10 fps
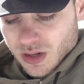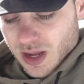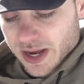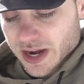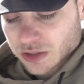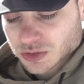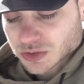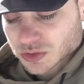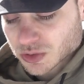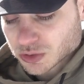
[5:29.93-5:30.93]
8
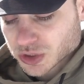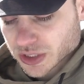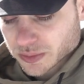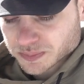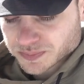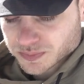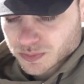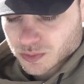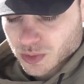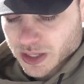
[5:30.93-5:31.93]
ounces grilled chicken,
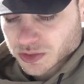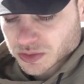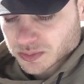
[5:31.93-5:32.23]
rice,